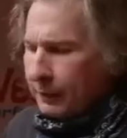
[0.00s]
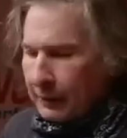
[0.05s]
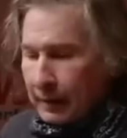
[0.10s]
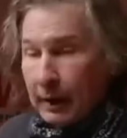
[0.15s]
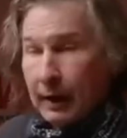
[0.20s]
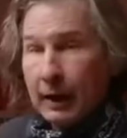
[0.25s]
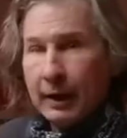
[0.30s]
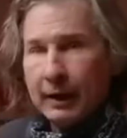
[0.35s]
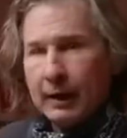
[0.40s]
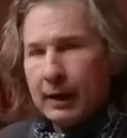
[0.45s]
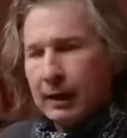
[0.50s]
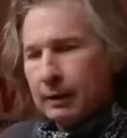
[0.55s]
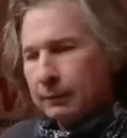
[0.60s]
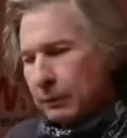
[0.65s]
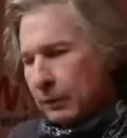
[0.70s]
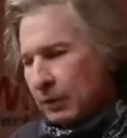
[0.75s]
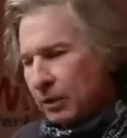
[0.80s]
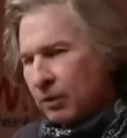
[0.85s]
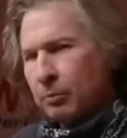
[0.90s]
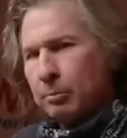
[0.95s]
that I have
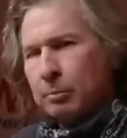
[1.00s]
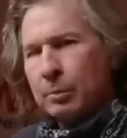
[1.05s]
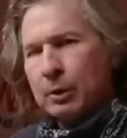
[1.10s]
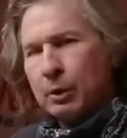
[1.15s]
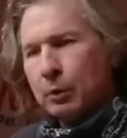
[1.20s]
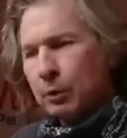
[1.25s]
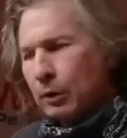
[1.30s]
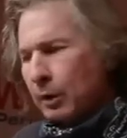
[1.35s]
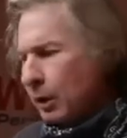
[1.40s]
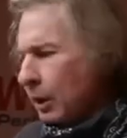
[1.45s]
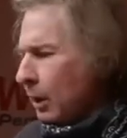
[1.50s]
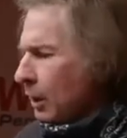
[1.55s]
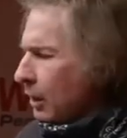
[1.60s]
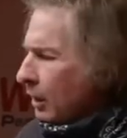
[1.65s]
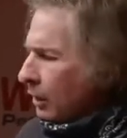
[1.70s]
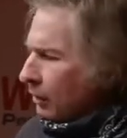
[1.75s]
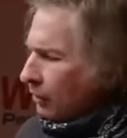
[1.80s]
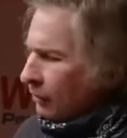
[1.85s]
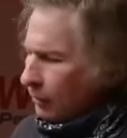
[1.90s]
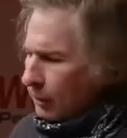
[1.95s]
for this blower.
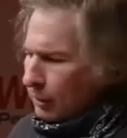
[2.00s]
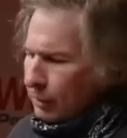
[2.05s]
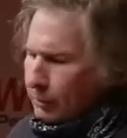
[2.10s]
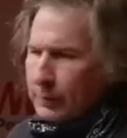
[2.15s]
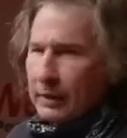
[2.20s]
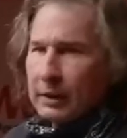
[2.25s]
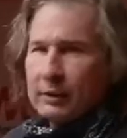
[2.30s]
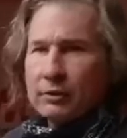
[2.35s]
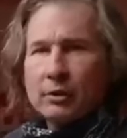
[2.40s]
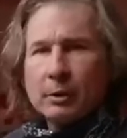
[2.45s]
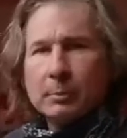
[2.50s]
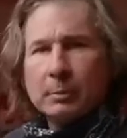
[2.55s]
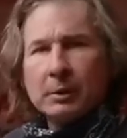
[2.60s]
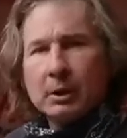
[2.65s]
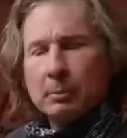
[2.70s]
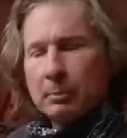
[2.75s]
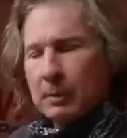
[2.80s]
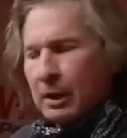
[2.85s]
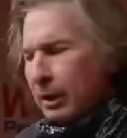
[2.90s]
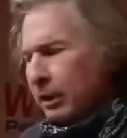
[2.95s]
So that's gonna be
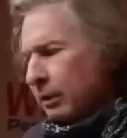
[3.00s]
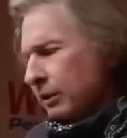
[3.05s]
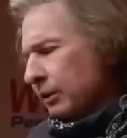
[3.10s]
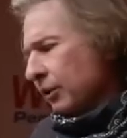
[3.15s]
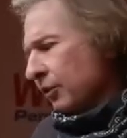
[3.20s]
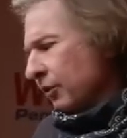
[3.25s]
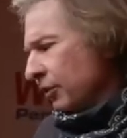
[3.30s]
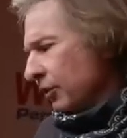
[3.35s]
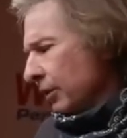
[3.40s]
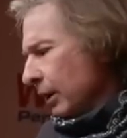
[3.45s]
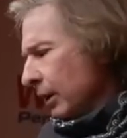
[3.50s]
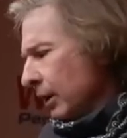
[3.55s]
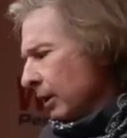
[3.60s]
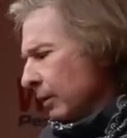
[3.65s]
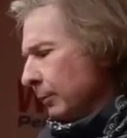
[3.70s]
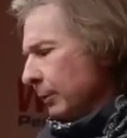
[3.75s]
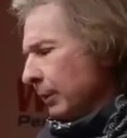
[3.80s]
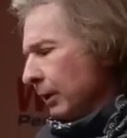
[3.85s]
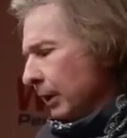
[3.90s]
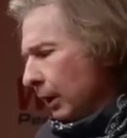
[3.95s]
the mildest
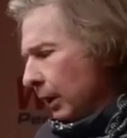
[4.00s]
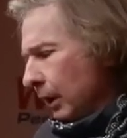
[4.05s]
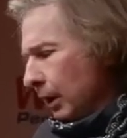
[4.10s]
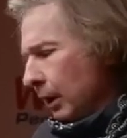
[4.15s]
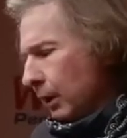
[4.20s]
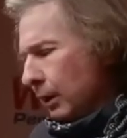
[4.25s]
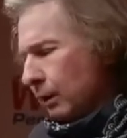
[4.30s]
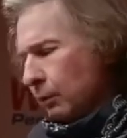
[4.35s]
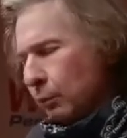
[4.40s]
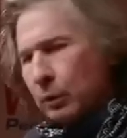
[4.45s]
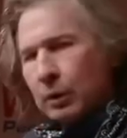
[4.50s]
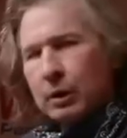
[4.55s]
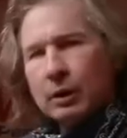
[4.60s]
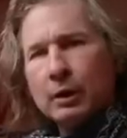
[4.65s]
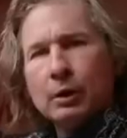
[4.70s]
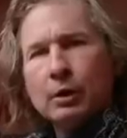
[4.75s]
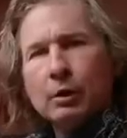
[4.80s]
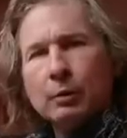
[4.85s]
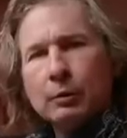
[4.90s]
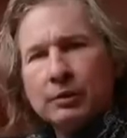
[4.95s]
setup, and we're
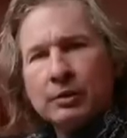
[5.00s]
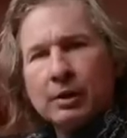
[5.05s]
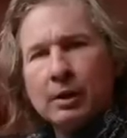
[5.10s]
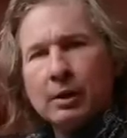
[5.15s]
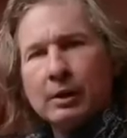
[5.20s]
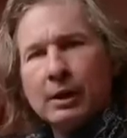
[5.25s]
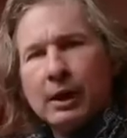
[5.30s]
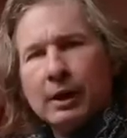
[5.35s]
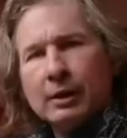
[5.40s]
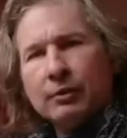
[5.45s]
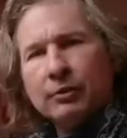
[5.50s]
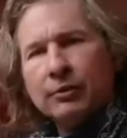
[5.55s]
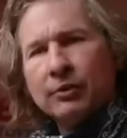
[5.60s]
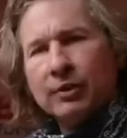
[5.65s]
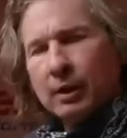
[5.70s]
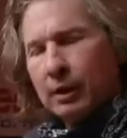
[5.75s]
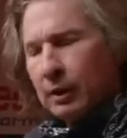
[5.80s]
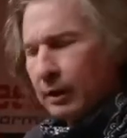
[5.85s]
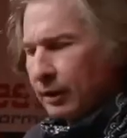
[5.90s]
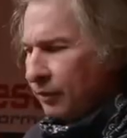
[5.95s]
gonna go into the dyno
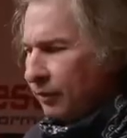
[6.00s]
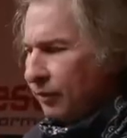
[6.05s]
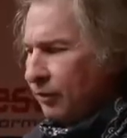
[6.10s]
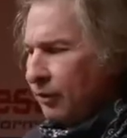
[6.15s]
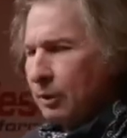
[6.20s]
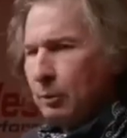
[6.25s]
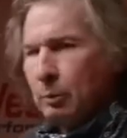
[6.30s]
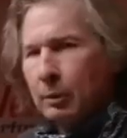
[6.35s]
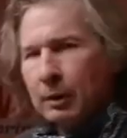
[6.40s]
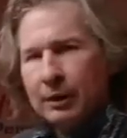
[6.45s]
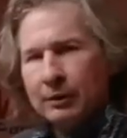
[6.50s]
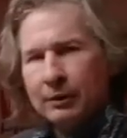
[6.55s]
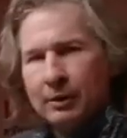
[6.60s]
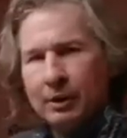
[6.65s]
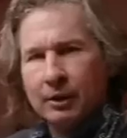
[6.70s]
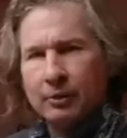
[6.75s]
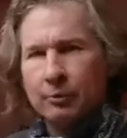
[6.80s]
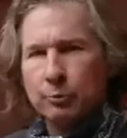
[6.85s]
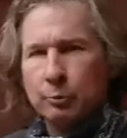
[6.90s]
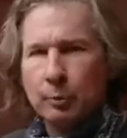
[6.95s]
cell and see what it
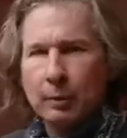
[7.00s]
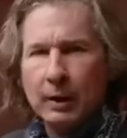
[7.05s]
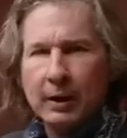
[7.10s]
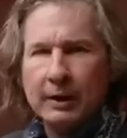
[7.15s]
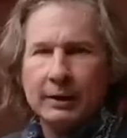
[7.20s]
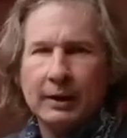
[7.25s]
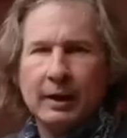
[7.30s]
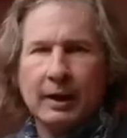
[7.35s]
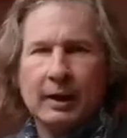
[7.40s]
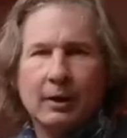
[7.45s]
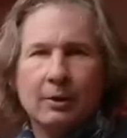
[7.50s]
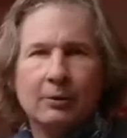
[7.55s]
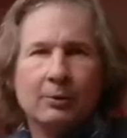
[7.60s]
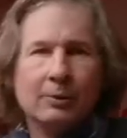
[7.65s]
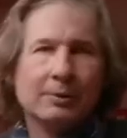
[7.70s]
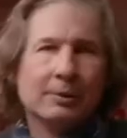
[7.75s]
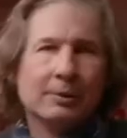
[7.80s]
does right now.